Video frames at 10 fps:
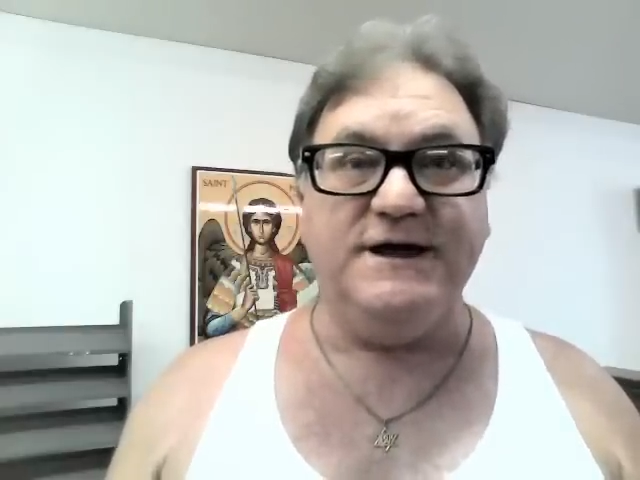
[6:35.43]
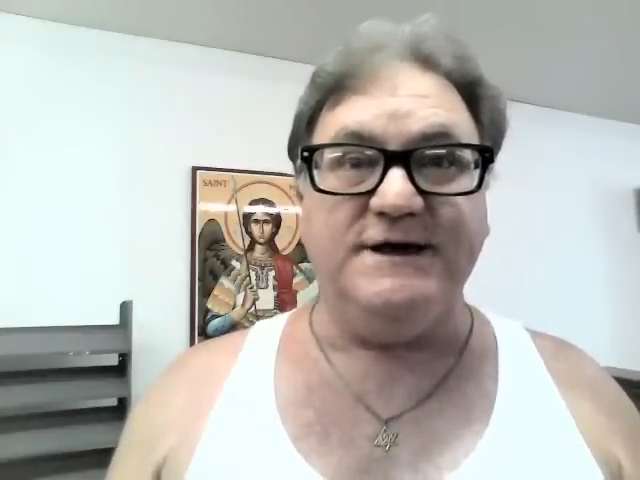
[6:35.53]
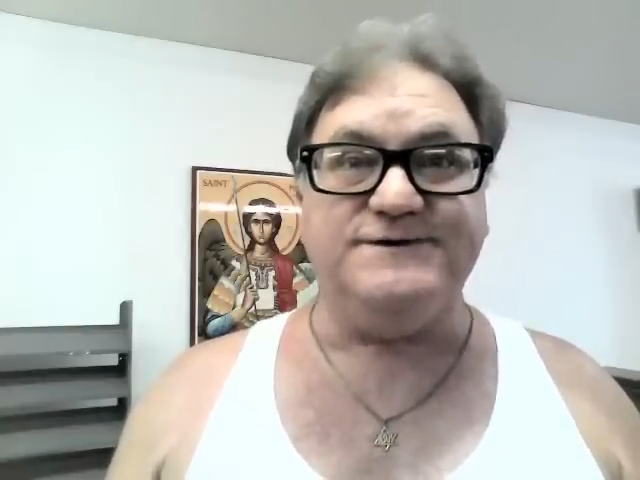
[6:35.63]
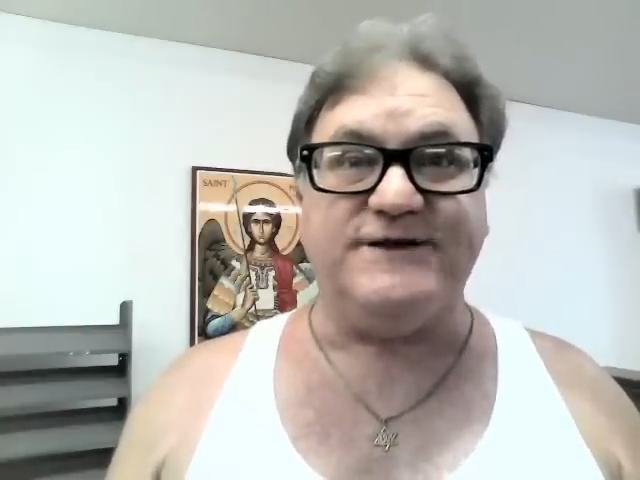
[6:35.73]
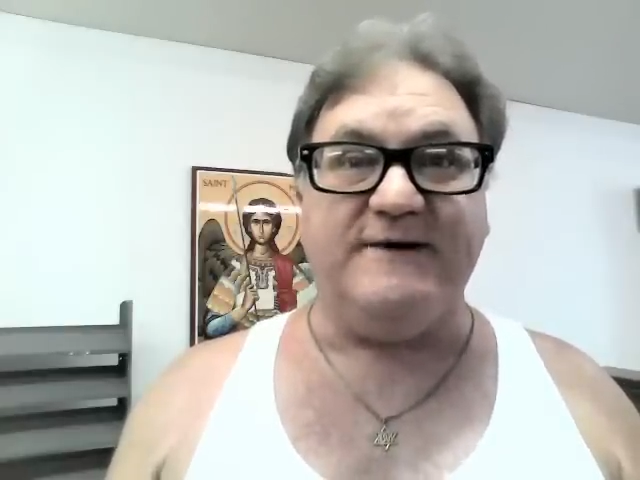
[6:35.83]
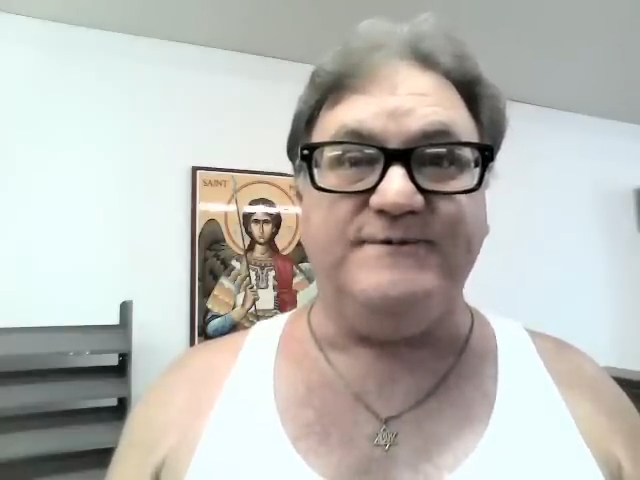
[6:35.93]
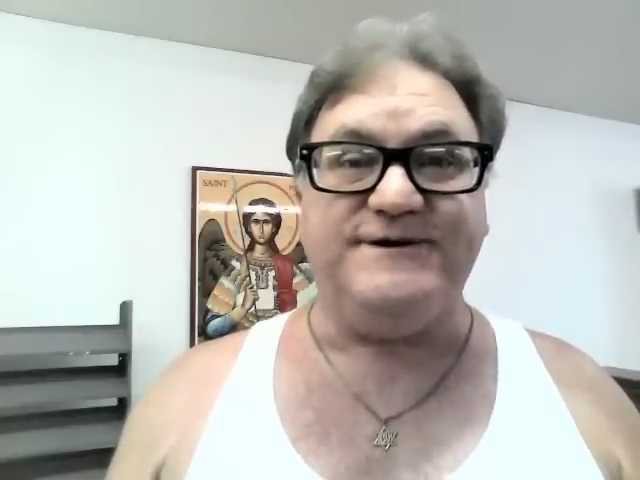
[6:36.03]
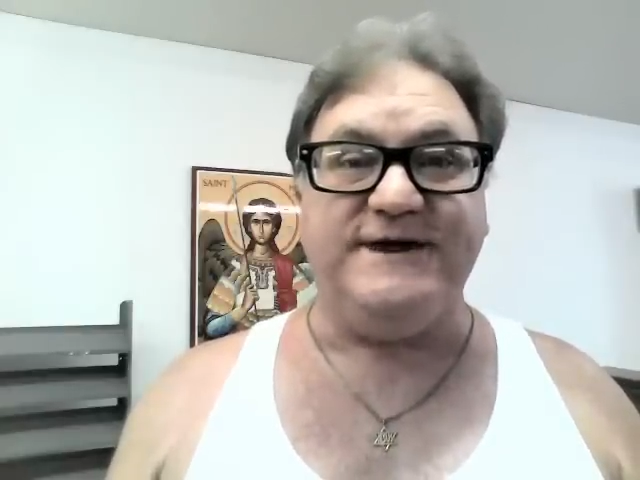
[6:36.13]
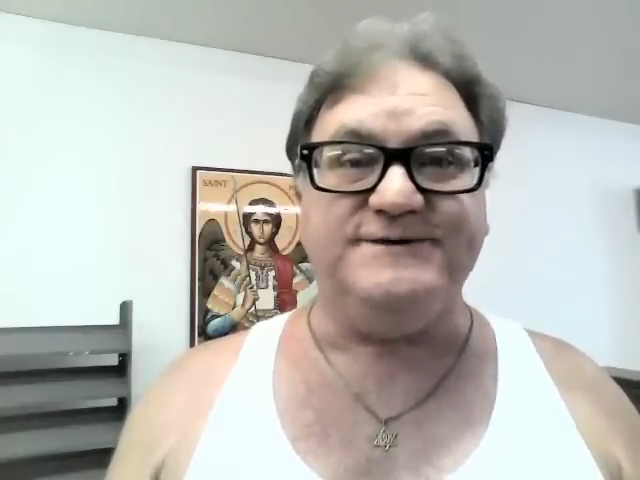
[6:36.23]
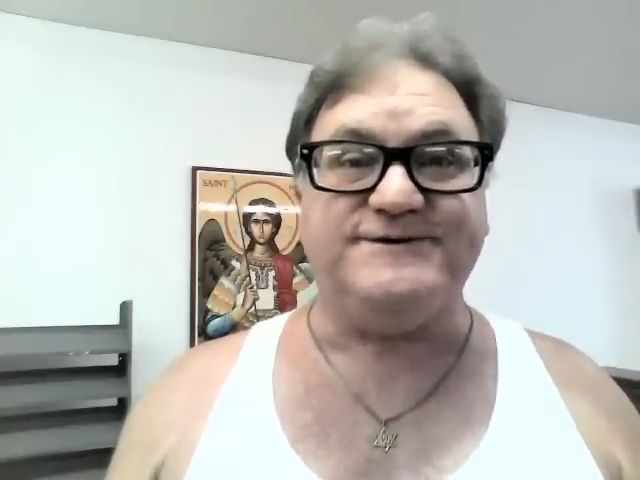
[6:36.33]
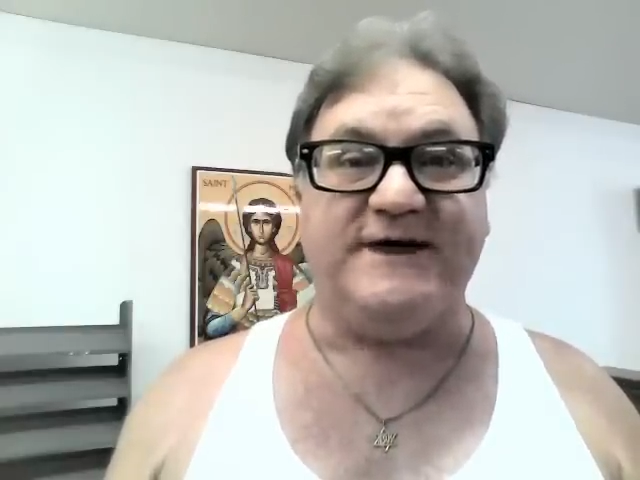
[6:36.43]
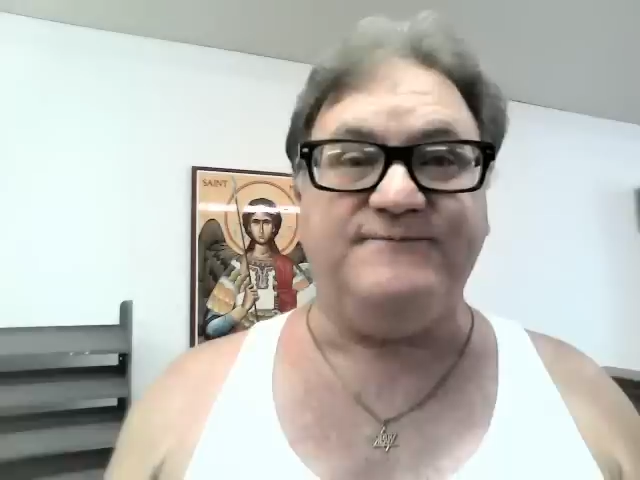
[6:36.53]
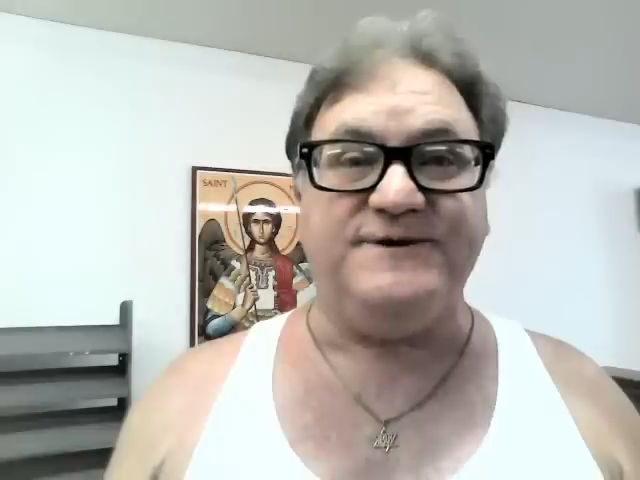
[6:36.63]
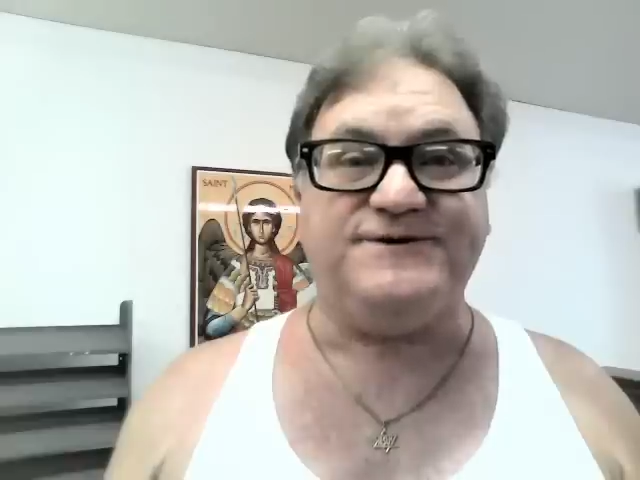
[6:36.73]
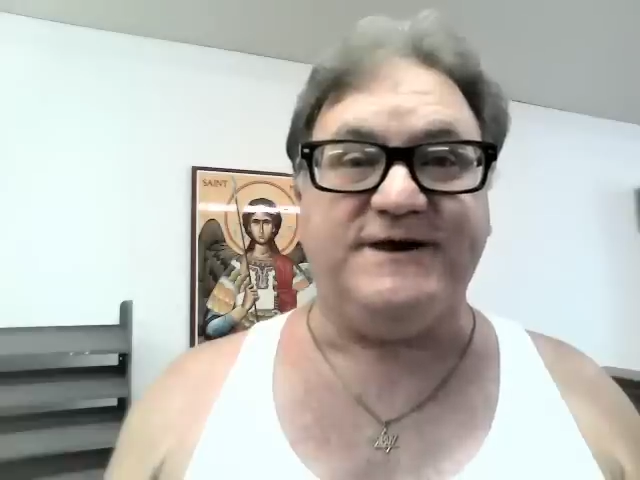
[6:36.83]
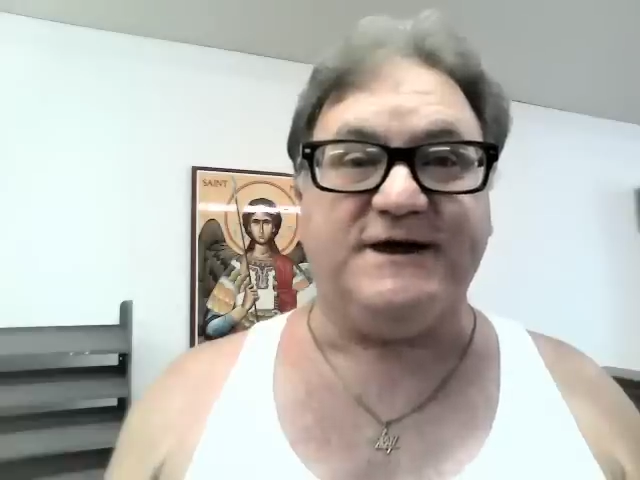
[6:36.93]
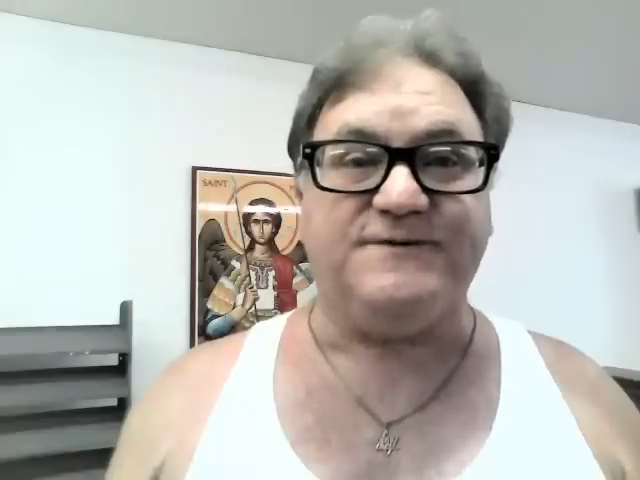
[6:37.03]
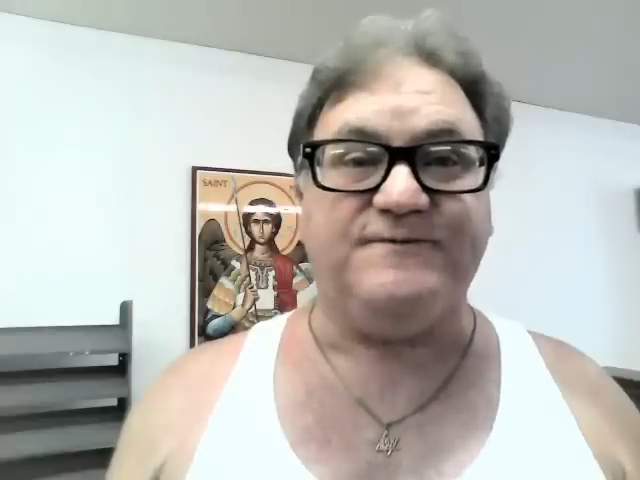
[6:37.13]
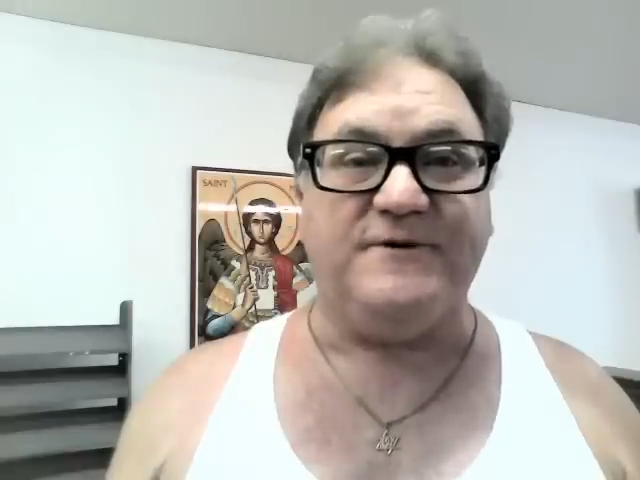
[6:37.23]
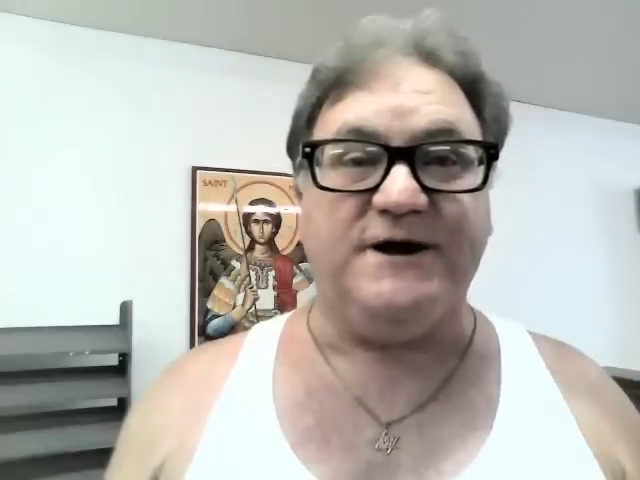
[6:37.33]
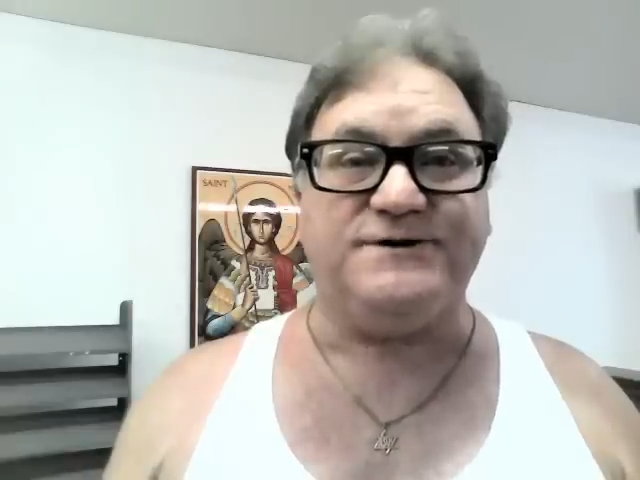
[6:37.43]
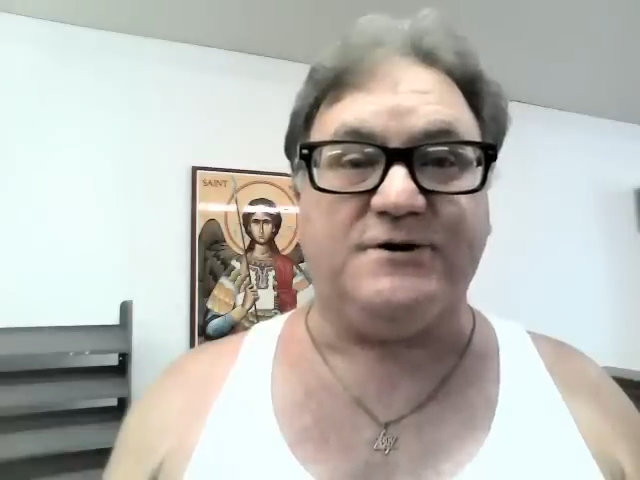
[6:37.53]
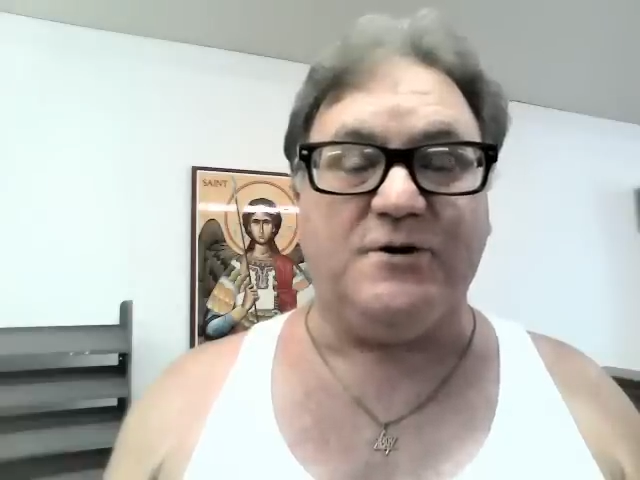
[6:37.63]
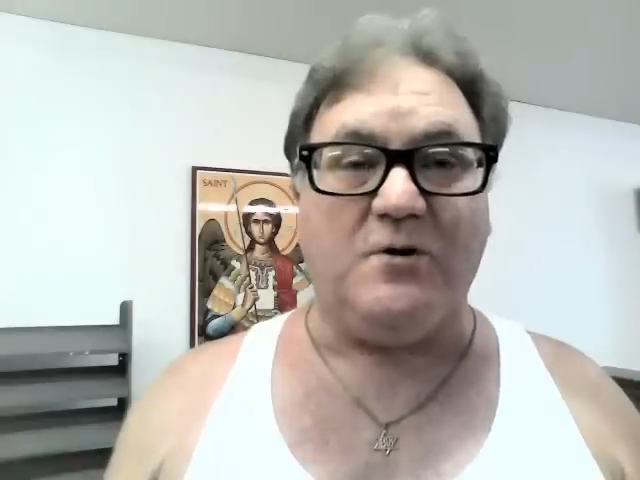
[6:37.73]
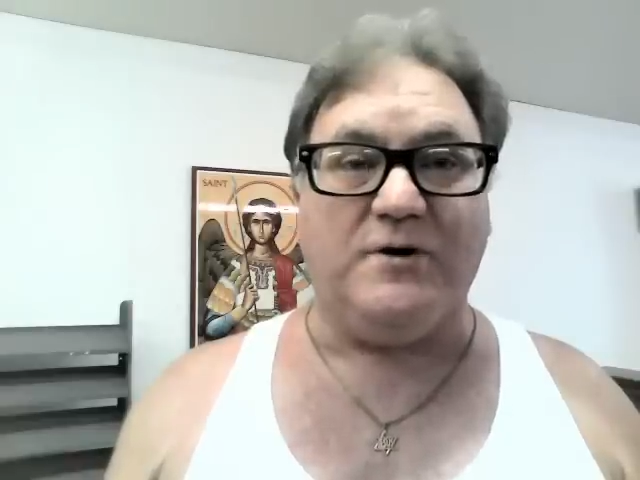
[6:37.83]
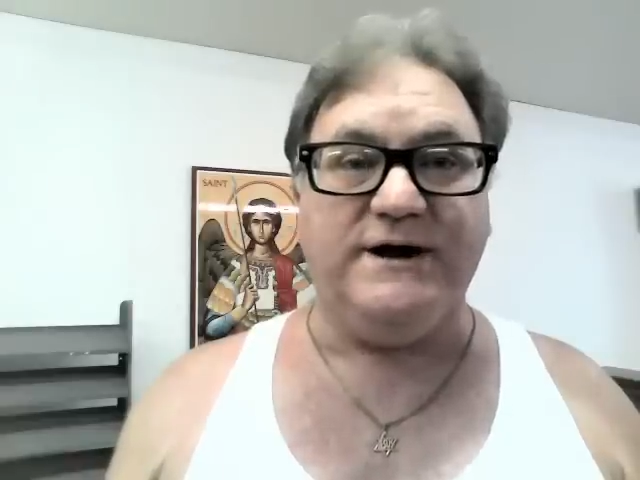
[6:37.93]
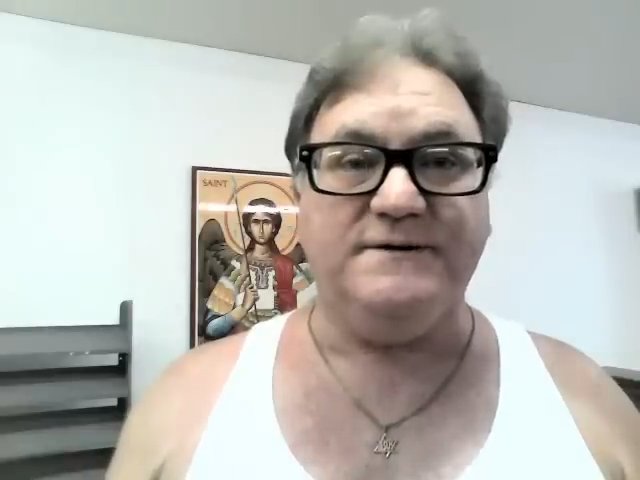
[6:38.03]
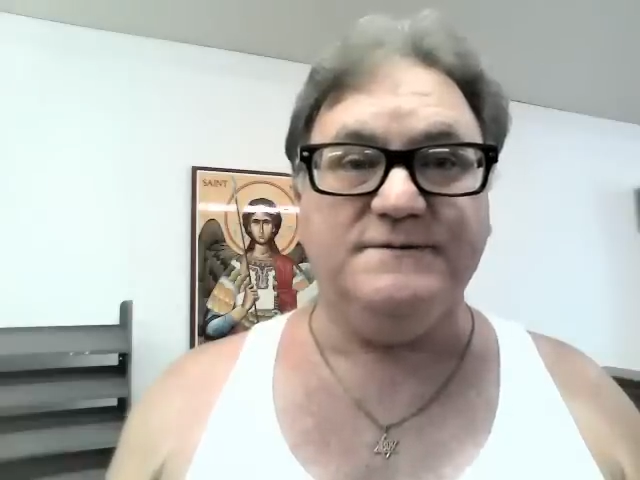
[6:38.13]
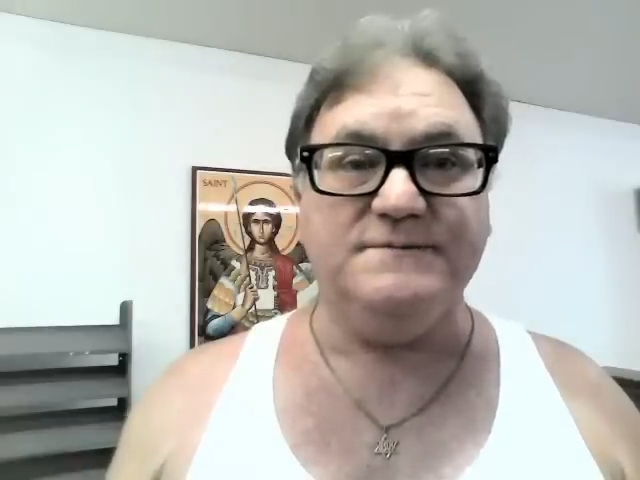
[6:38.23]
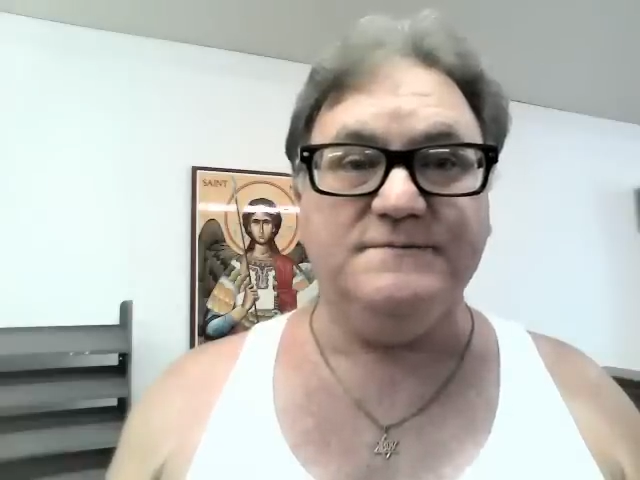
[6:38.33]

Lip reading: in 1776 for his glory.